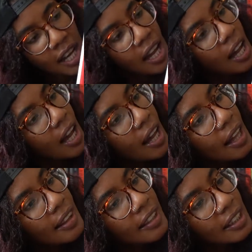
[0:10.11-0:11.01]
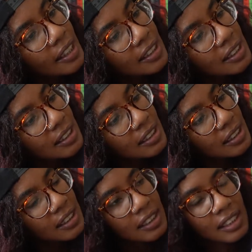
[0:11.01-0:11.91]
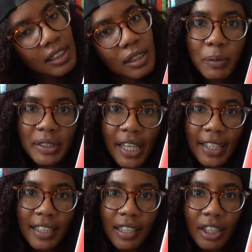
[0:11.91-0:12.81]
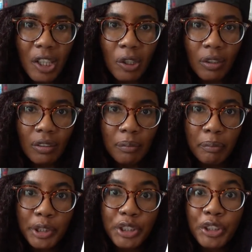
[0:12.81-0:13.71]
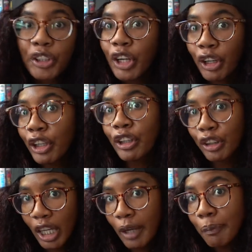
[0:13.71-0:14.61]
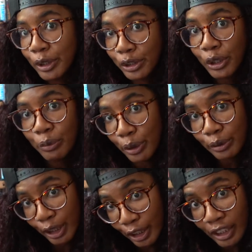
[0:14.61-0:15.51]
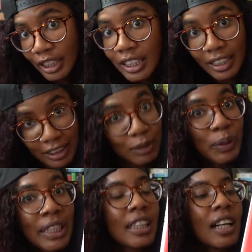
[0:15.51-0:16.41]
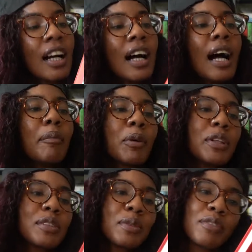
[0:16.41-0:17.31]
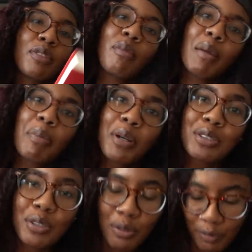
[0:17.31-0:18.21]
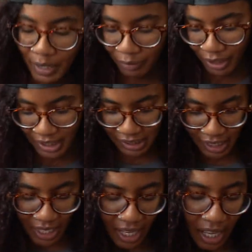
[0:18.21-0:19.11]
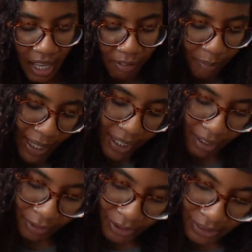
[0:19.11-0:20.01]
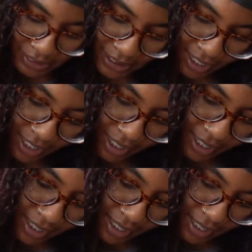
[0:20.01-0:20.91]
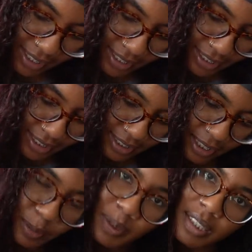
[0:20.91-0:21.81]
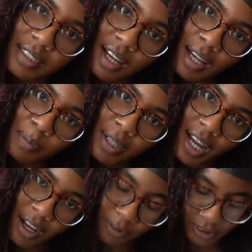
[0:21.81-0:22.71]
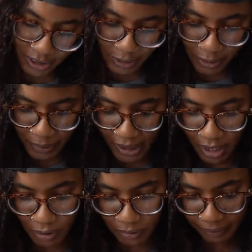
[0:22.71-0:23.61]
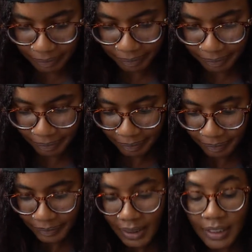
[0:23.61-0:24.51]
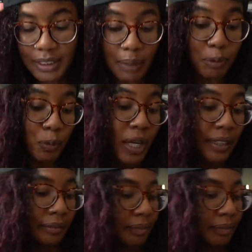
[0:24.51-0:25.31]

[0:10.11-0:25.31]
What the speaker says: We're taking it a little maturer this week. I'm going to read from my personal favorite of my novels. This one, odd one out. So here we go. Chapter 1.